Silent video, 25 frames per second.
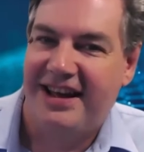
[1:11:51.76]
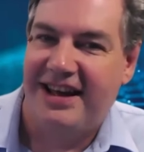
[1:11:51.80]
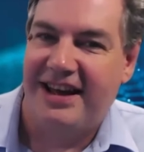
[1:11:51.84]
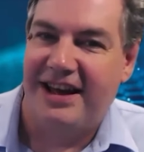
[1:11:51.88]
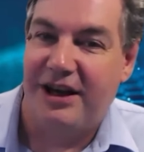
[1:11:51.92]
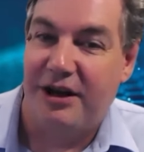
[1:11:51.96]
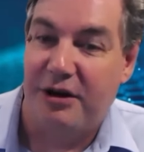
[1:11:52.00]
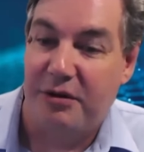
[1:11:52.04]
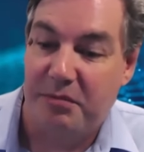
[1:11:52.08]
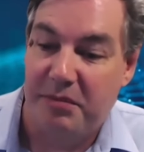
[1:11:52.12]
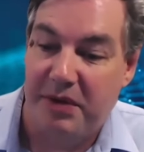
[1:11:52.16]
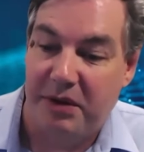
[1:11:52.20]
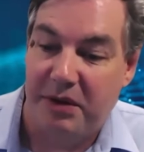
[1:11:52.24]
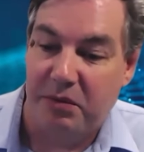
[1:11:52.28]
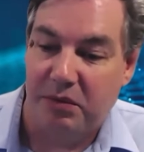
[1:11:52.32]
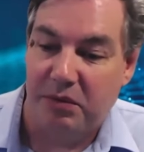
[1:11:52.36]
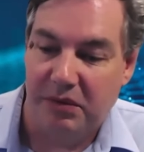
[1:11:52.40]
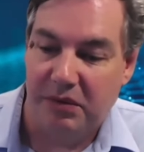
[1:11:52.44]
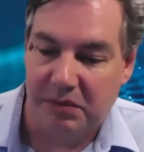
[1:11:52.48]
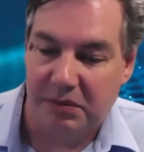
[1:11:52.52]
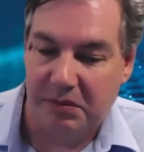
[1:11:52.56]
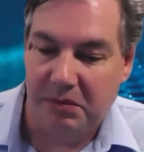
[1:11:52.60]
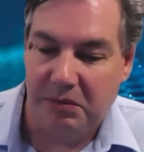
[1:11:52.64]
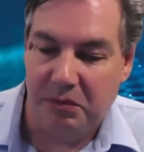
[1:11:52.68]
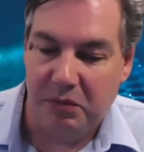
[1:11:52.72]
But
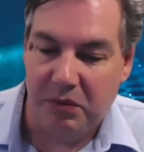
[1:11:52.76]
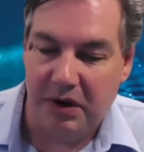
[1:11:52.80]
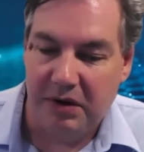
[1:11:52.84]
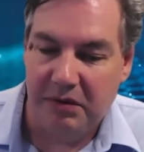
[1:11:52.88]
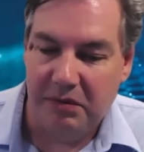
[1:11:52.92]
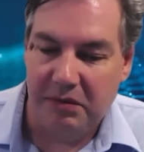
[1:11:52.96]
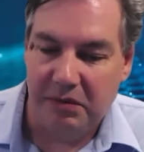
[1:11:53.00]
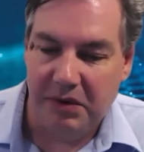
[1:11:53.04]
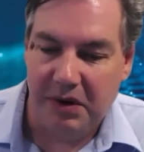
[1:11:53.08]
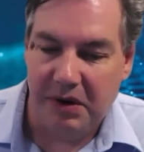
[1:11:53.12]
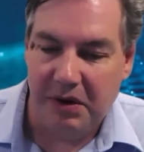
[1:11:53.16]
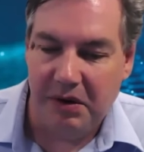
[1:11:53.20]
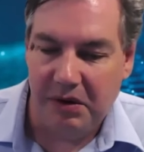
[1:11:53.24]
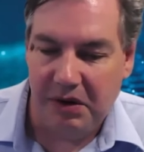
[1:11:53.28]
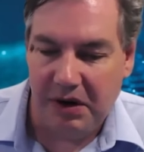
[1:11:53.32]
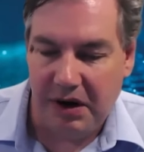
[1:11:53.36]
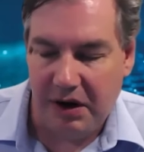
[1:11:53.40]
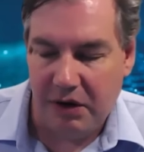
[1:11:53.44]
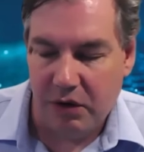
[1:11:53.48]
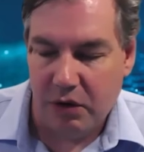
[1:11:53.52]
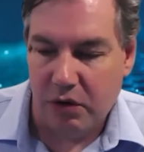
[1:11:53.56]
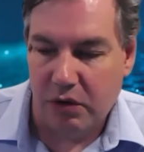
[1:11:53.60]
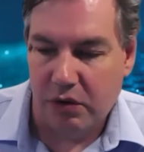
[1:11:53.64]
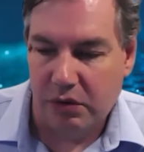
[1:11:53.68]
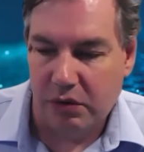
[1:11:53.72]

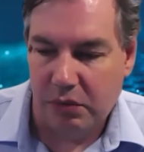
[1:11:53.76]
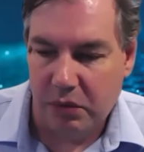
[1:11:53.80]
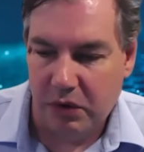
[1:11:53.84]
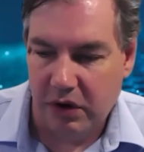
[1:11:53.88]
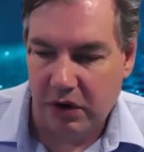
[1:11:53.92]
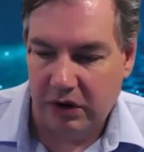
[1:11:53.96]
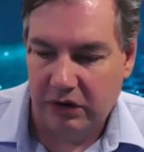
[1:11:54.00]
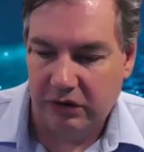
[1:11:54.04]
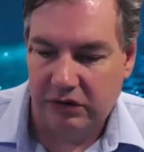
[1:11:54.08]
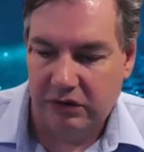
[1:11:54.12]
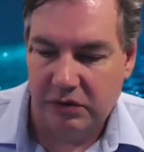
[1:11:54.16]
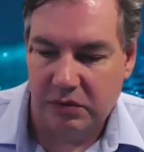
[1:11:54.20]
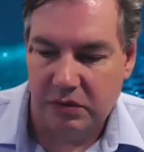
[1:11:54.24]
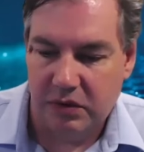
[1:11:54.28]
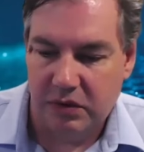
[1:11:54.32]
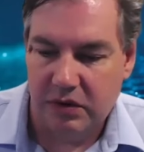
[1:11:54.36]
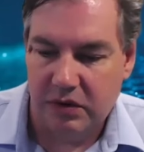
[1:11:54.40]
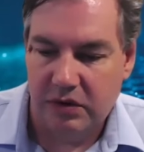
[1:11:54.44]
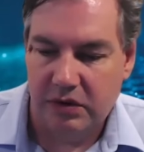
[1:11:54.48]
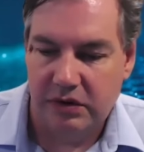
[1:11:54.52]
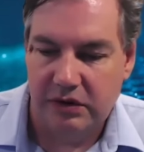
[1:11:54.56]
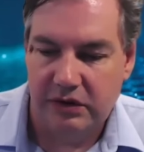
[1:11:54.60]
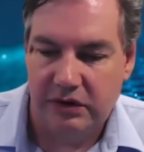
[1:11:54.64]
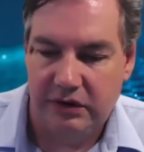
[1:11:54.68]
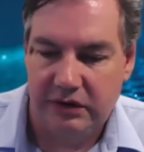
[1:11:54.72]
it all works
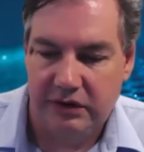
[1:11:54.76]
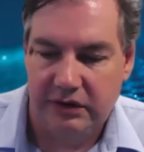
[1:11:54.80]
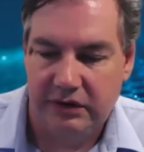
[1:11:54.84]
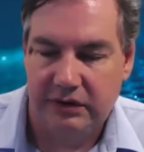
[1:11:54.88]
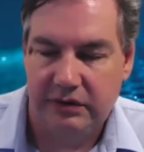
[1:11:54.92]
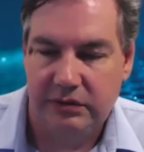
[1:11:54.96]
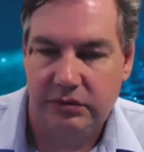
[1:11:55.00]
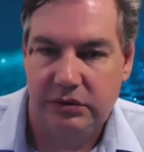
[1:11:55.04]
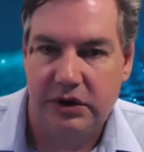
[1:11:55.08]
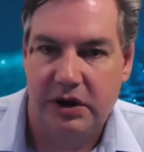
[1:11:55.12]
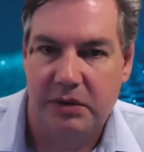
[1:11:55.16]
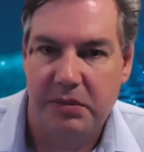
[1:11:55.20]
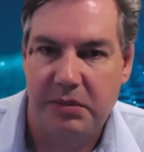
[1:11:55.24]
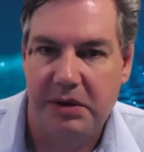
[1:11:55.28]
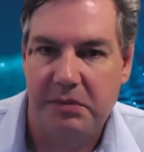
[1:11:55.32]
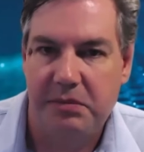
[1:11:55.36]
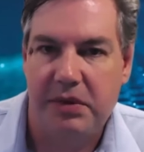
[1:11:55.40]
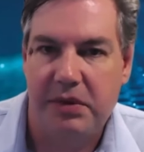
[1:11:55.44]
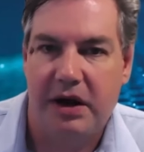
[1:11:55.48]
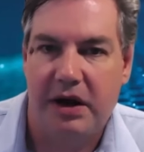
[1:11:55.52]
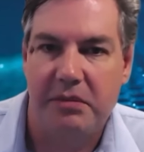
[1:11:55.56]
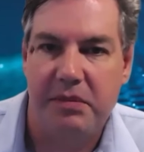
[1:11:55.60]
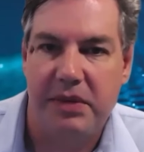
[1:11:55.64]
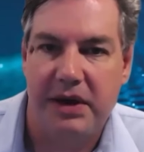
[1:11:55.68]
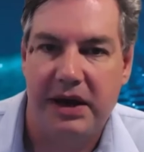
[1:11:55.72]
towards,
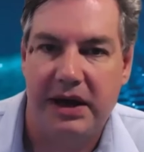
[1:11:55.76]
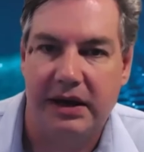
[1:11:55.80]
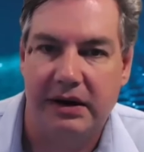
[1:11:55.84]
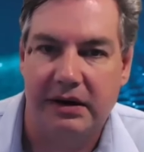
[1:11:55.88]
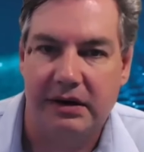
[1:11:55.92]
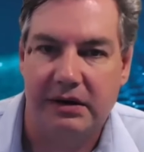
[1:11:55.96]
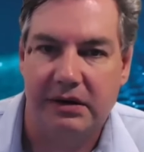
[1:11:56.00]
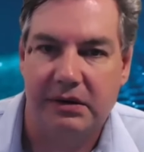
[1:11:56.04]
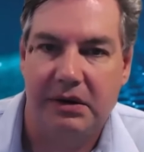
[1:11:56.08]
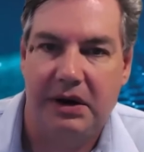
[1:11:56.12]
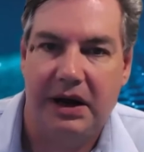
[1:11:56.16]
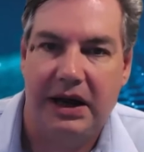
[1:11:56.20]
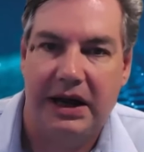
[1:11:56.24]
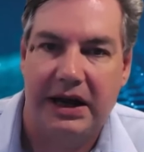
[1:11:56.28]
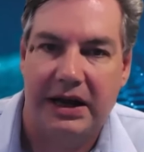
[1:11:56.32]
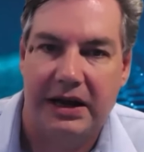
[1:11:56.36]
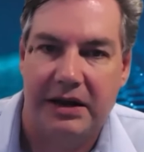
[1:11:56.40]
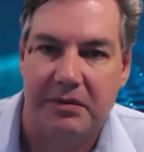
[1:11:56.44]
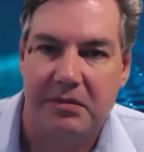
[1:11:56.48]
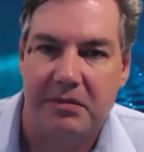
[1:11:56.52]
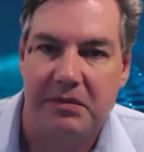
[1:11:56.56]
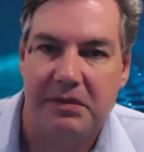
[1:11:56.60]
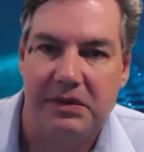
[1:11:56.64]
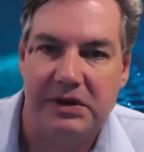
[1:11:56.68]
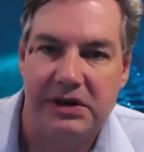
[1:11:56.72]
bit by bit,
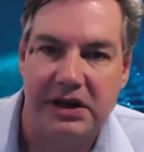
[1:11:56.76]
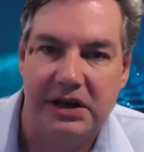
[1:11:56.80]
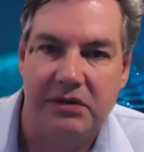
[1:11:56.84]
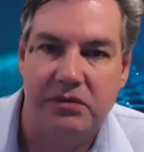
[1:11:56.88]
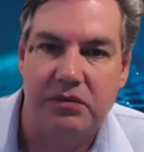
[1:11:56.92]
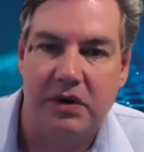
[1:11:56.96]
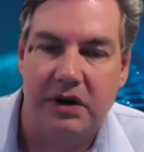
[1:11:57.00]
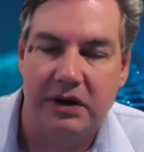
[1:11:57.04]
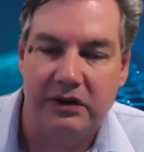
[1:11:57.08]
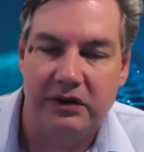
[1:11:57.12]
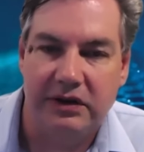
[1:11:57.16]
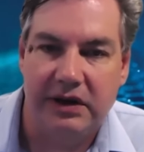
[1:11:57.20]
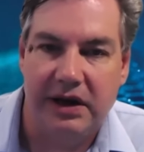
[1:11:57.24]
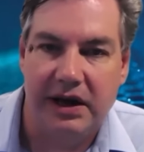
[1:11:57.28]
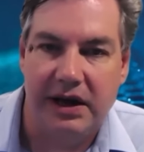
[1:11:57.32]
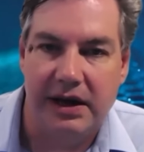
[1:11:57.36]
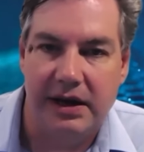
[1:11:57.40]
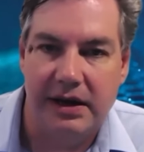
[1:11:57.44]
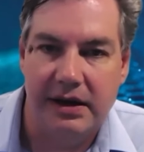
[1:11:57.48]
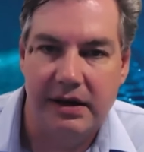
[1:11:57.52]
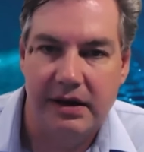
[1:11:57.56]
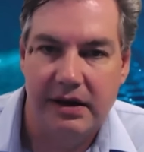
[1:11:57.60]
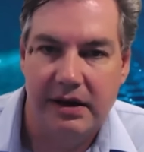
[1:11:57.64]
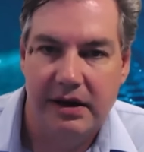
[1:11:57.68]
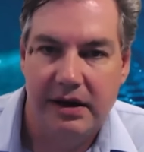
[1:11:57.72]

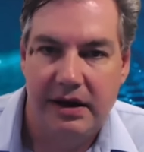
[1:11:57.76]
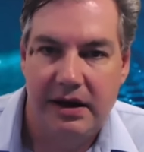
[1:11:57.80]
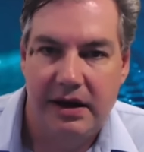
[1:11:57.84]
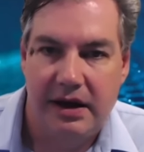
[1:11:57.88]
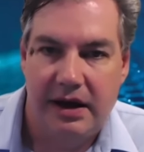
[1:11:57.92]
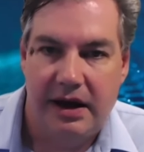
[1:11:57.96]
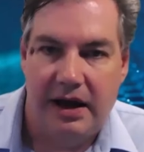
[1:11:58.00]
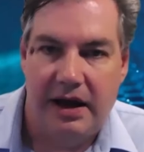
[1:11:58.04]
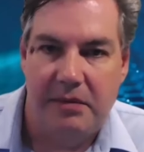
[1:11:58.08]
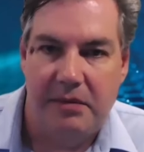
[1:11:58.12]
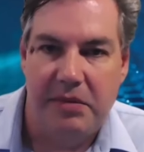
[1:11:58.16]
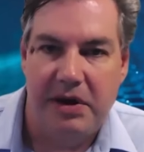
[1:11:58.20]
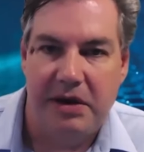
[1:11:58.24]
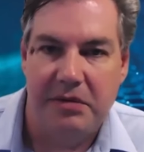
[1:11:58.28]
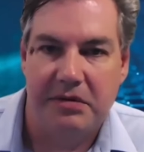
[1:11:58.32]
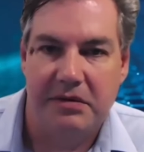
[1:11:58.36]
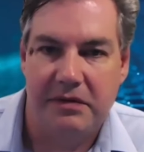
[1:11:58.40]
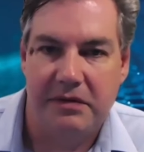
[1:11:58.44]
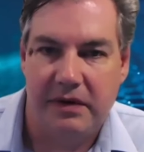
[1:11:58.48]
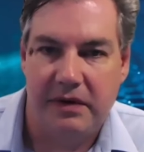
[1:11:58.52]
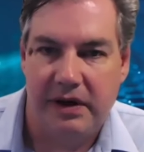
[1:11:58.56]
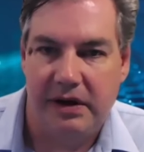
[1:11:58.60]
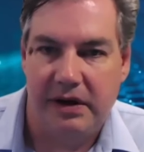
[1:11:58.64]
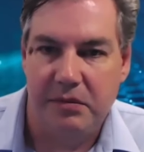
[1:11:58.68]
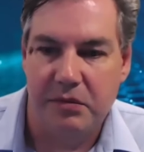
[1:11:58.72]
de-risking and
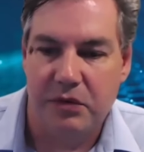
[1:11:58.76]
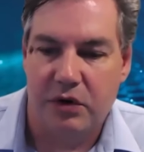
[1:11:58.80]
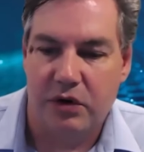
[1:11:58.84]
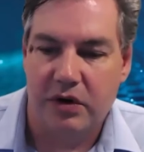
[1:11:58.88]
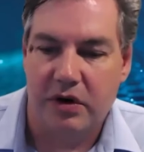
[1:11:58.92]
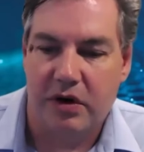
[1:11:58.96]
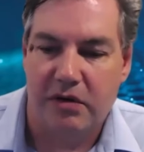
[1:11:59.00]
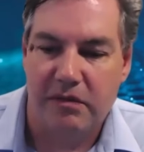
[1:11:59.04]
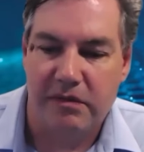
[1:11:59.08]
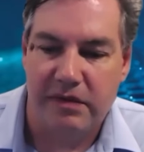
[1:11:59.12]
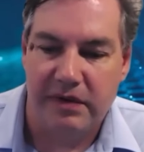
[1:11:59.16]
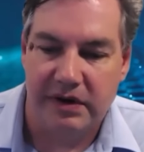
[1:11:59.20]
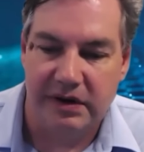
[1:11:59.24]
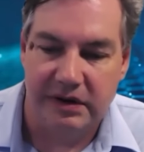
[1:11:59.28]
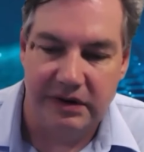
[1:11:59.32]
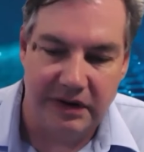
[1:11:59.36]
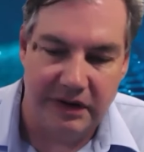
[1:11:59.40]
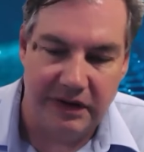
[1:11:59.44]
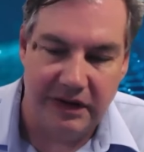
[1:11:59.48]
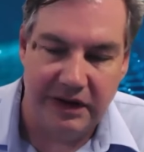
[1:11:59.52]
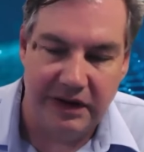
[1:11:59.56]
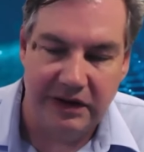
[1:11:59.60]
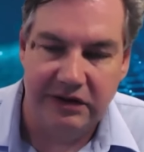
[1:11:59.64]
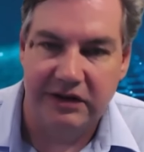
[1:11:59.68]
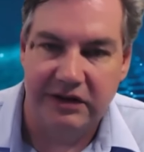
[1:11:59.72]
people feeling more confident
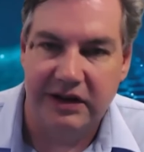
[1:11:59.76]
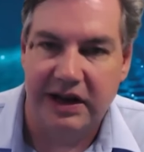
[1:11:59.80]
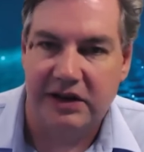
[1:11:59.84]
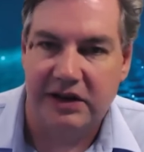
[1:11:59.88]
that this